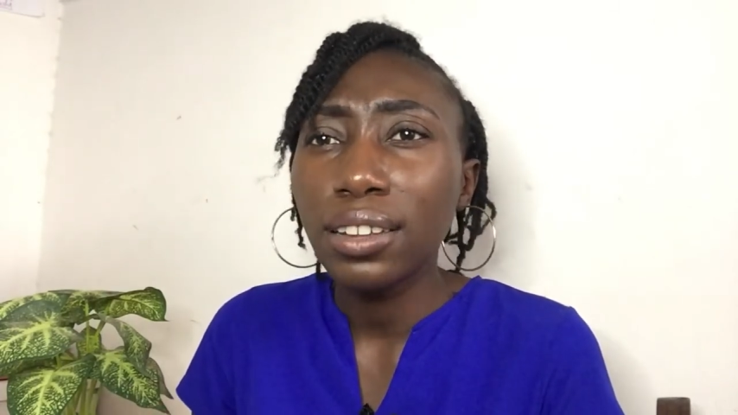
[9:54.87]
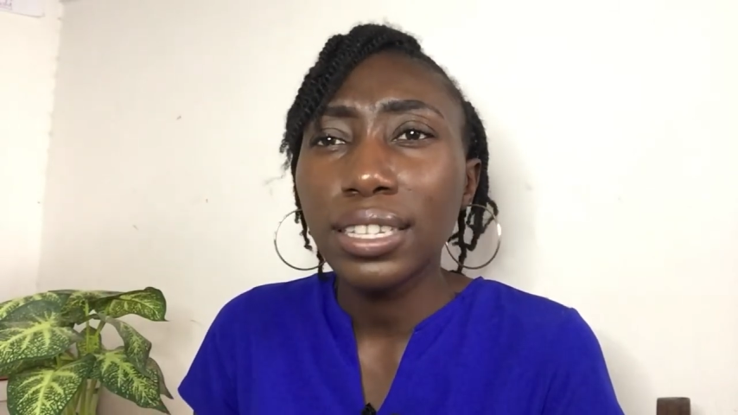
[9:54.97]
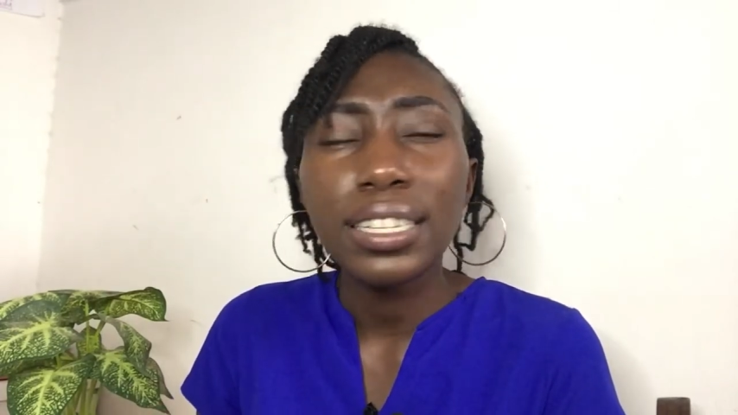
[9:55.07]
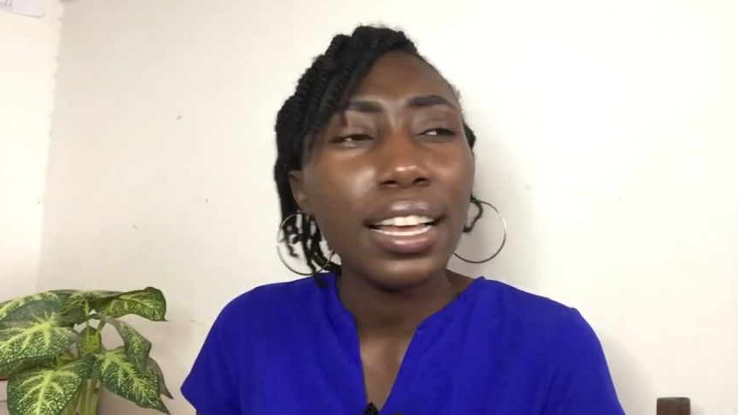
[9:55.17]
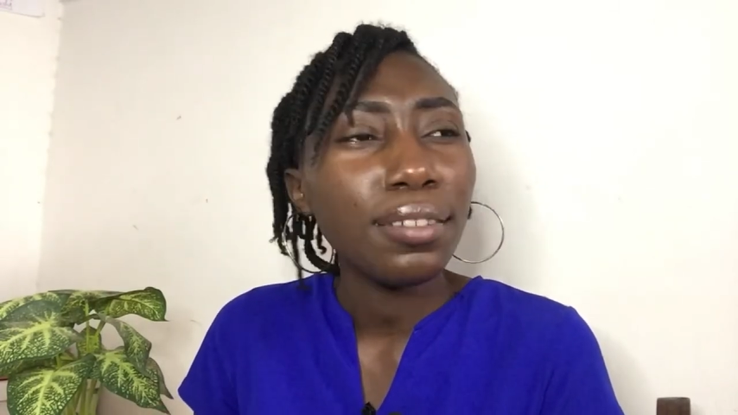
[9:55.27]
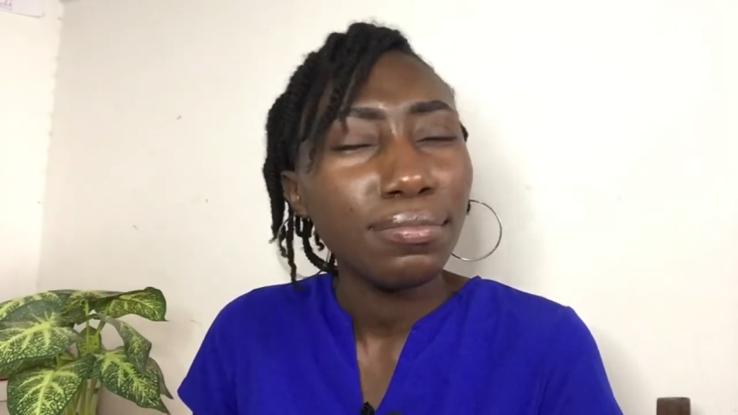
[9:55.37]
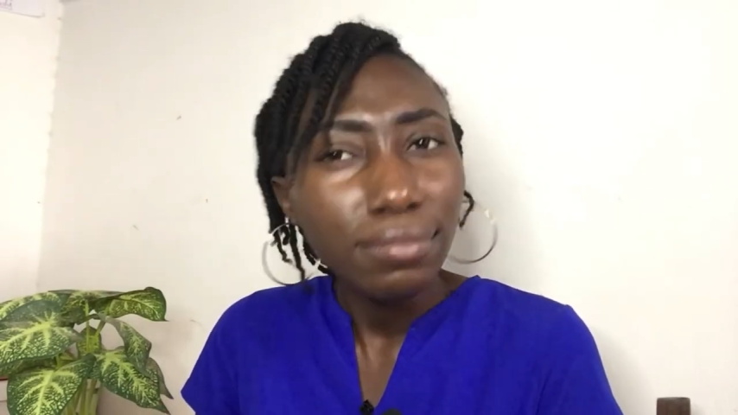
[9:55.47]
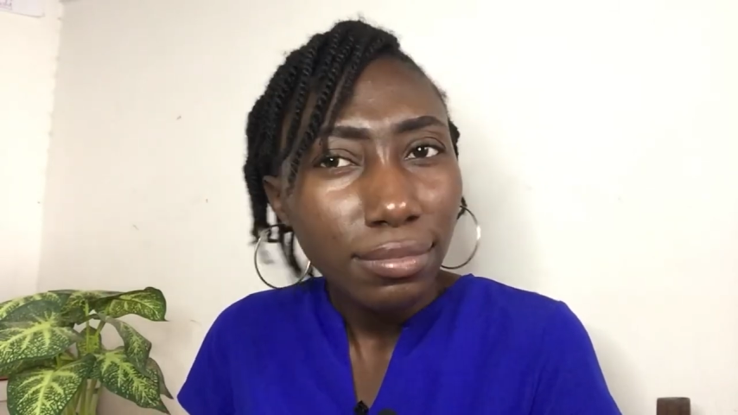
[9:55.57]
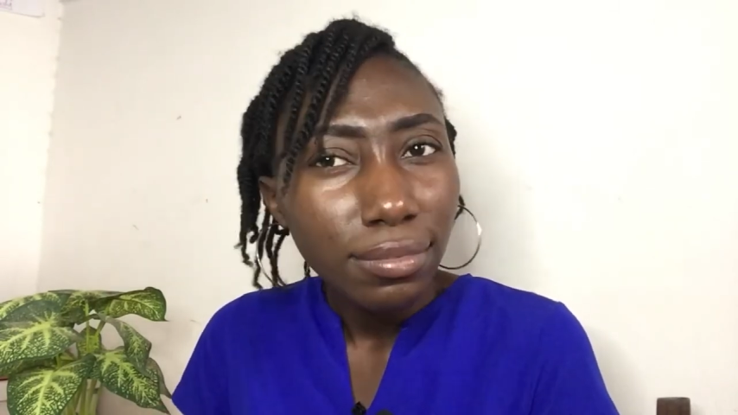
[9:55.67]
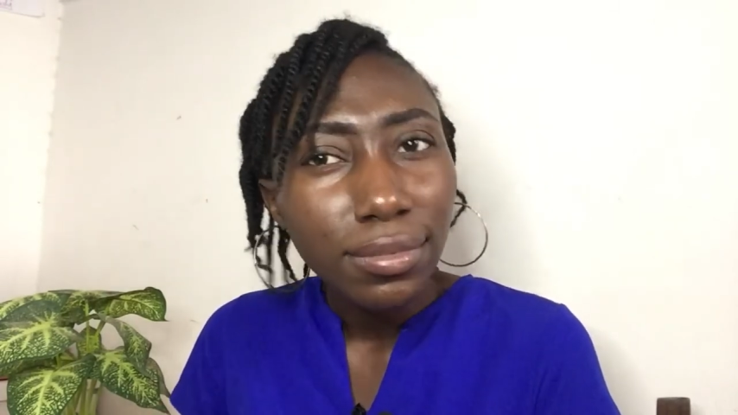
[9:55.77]
I was just like,
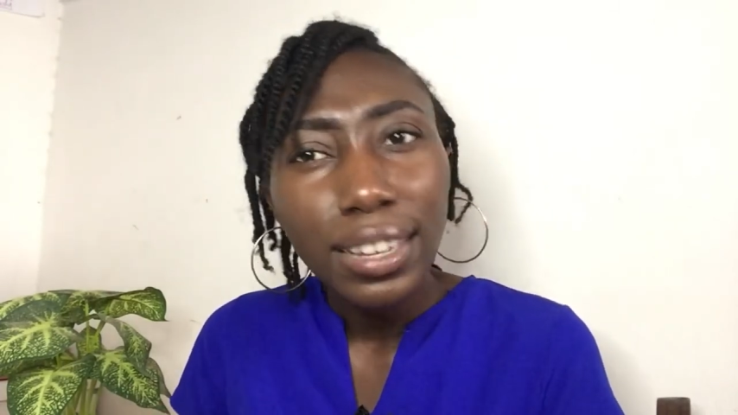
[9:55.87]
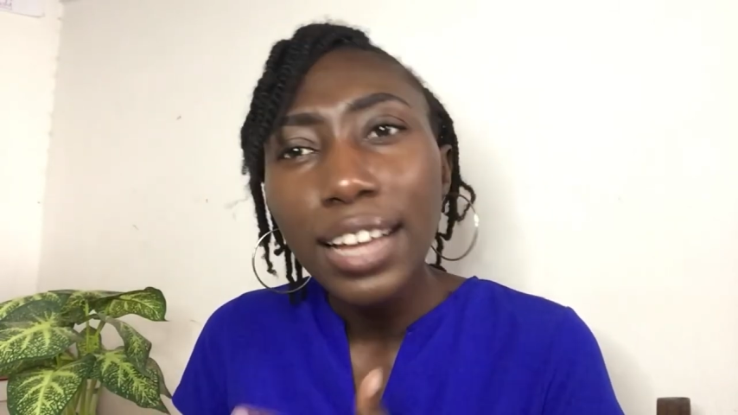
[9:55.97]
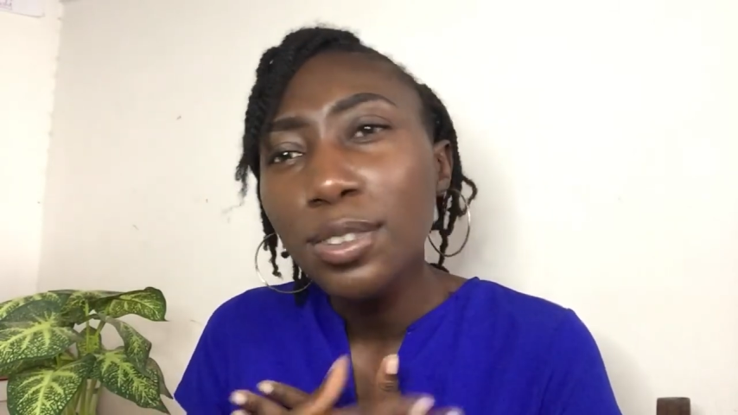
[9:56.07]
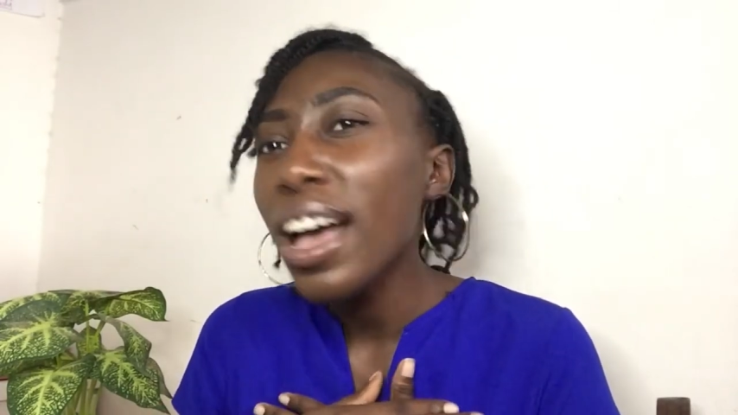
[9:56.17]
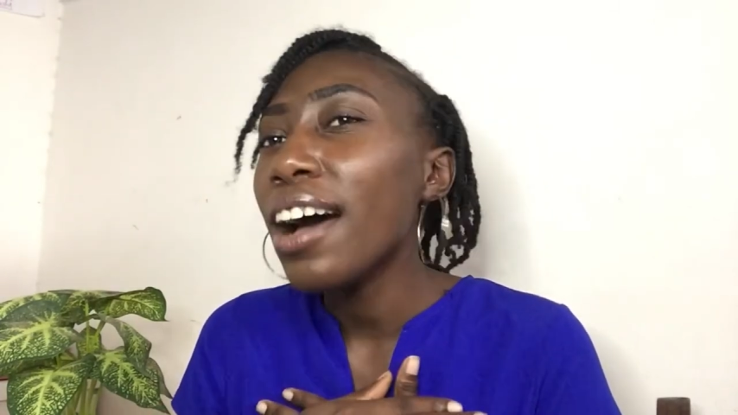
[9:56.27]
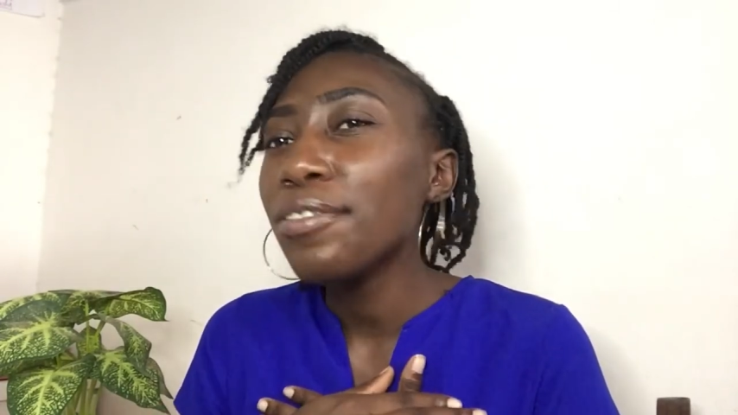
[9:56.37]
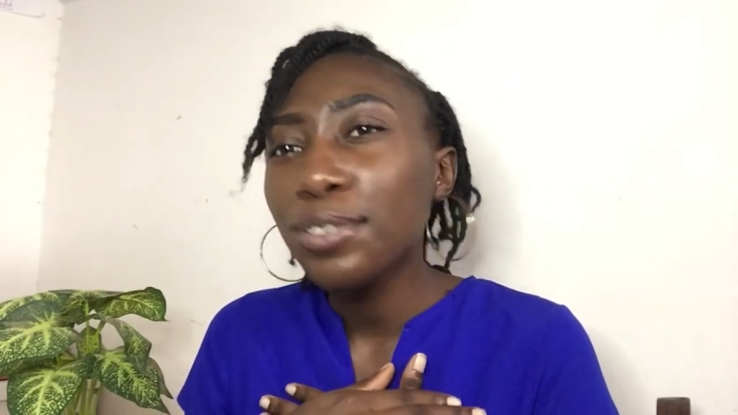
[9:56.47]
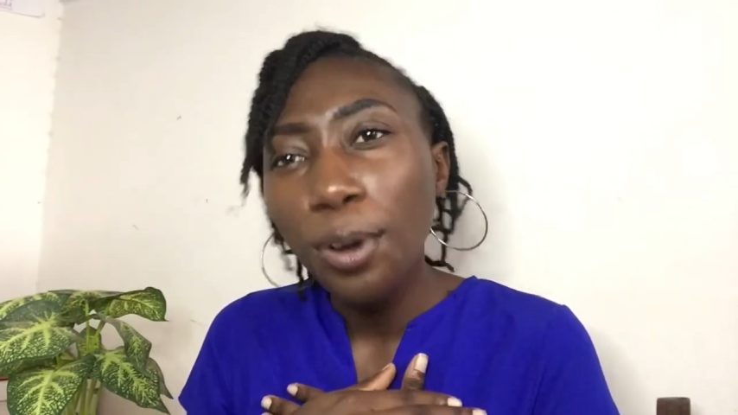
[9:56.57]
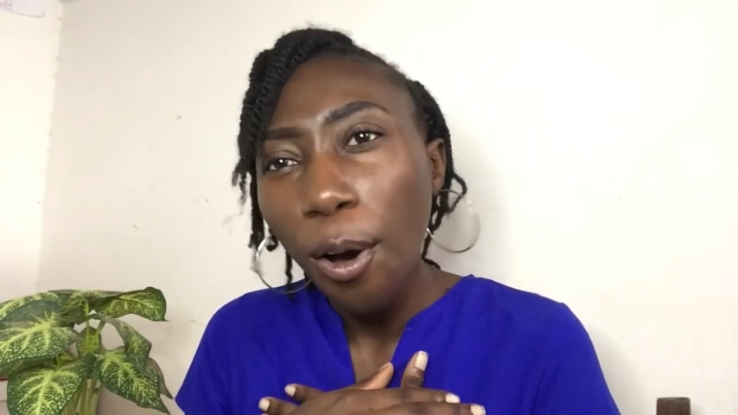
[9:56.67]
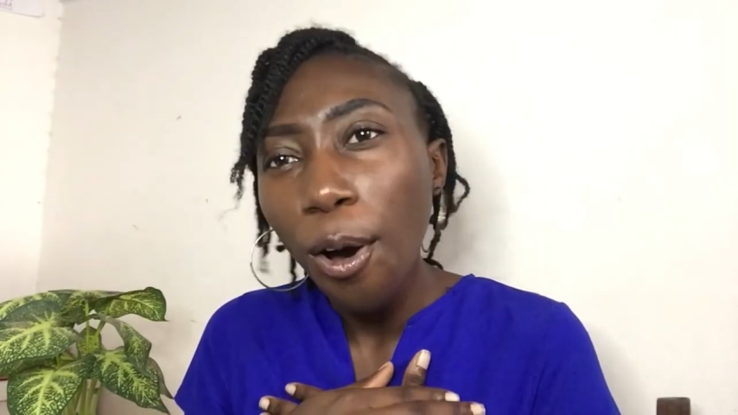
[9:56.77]
how do I have
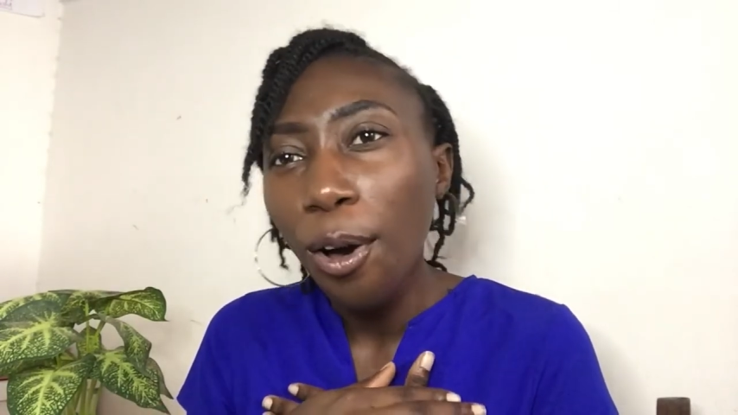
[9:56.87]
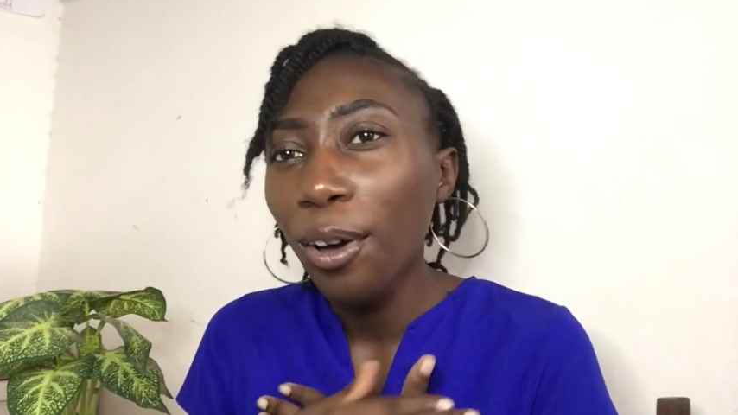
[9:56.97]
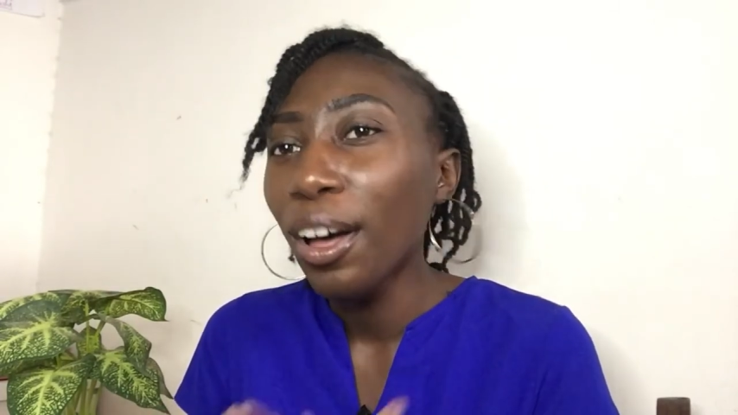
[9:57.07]
to go?